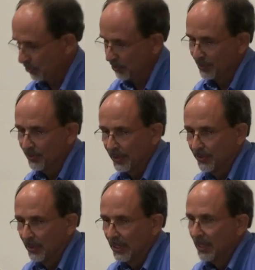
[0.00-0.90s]
So there's
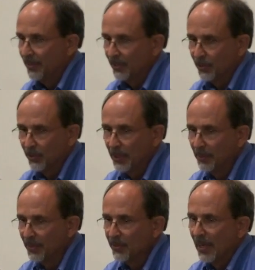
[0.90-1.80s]
six
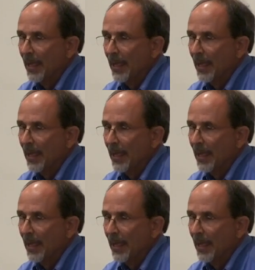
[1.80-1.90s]
treatments.